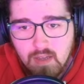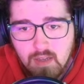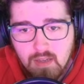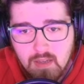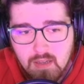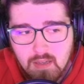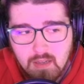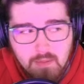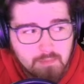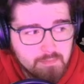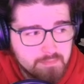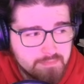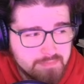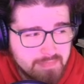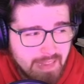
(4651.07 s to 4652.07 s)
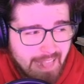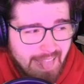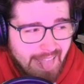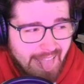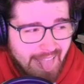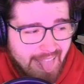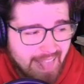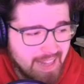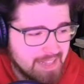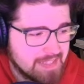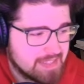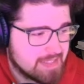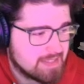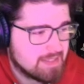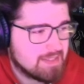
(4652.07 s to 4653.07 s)

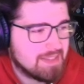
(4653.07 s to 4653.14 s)
Yes.